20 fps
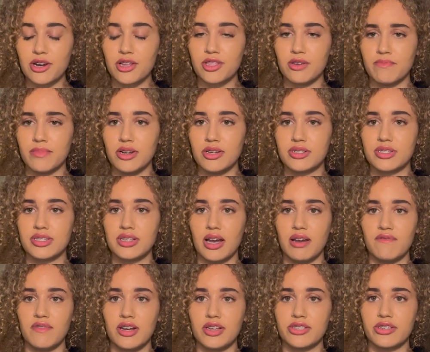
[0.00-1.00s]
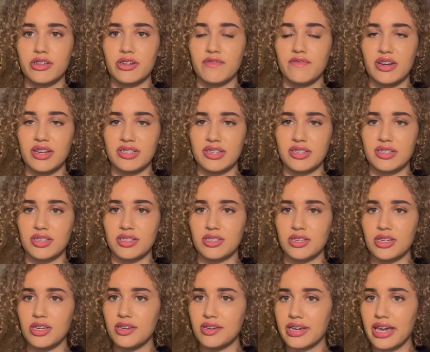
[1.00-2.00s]
of the most diverse universities in
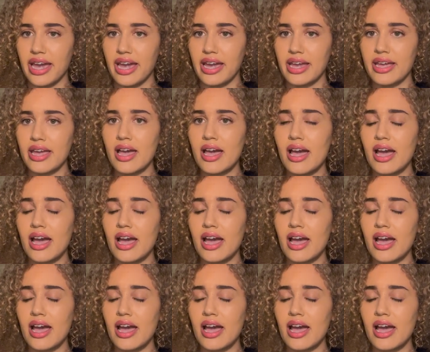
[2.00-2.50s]
the UK,